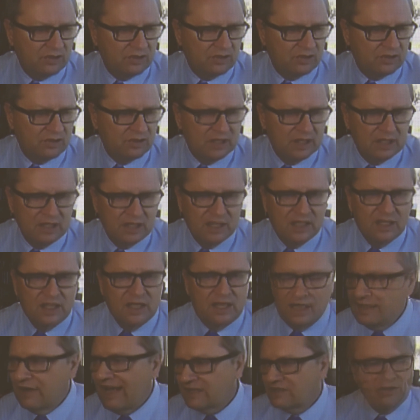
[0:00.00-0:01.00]
All about this,
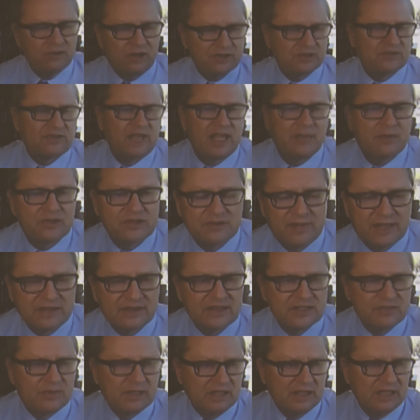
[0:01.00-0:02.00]
but these gene
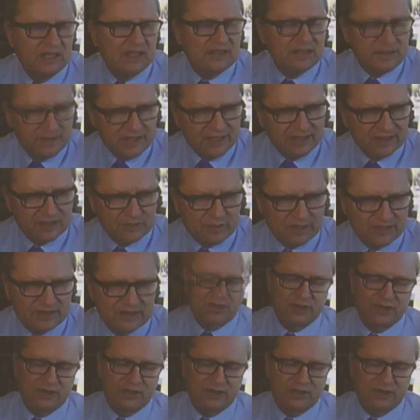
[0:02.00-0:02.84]
expression studies are very